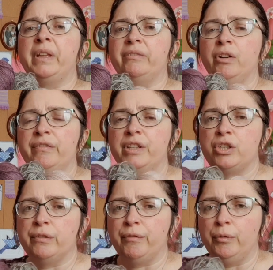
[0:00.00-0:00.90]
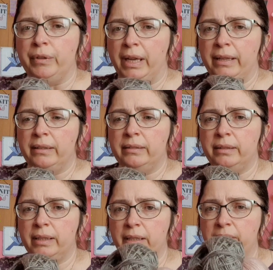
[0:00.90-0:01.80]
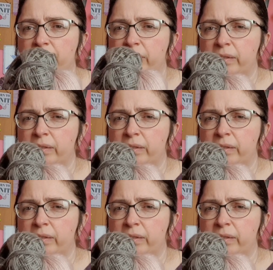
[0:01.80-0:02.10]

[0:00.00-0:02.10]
I've not finished the front yet, and I've